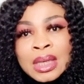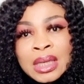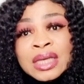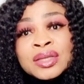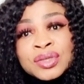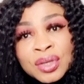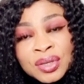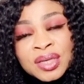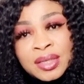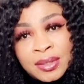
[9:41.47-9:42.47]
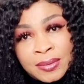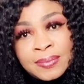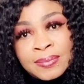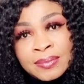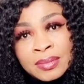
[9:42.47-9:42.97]
In Turkey,
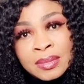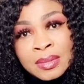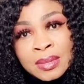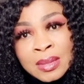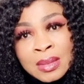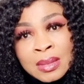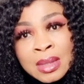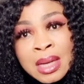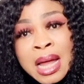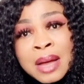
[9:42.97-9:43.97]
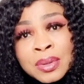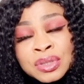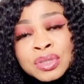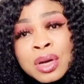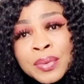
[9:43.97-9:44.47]
I
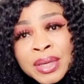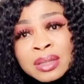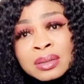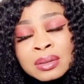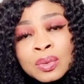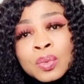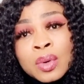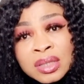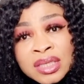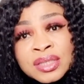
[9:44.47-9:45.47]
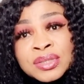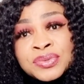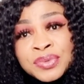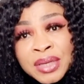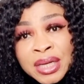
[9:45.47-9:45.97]
was going, what is
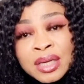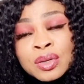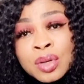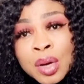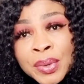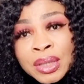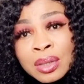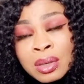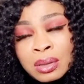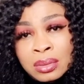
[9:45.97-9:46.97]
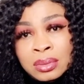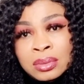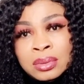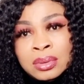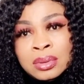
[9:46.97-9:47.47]
really going on?
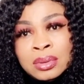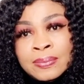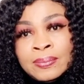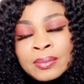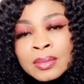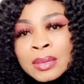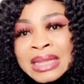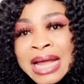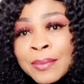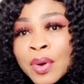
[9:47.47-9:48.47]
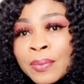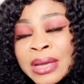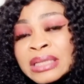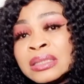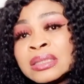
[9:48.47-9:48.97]
That
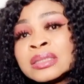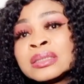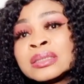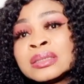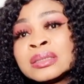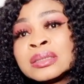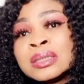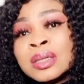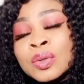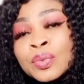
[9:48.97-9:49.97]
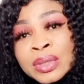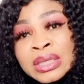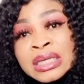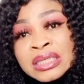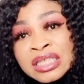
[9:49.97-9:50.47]
moment, when
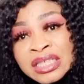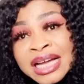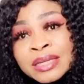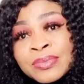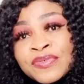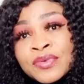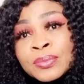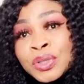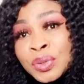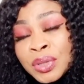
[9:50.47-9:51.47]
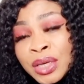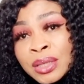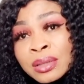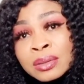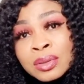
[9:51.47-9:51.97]
they discharged me from the
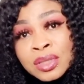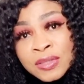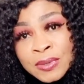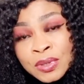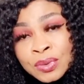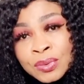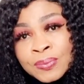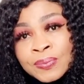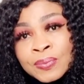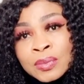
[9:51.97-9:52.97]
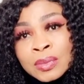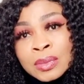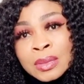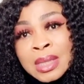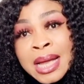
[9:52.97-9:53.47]
UK hospital,
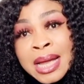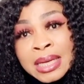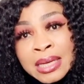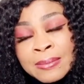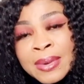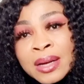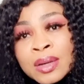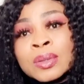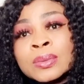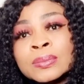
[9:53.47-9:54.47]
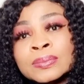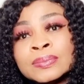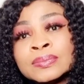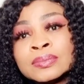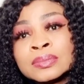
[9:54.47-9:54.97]
I came back home.
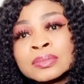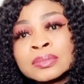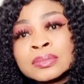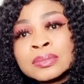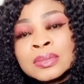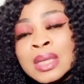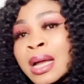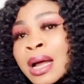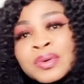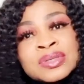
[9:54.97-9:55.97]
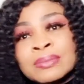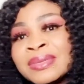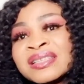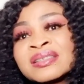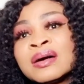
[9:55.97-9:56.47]
I wasn't
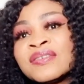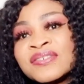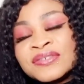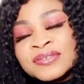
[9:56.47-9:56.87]
myself.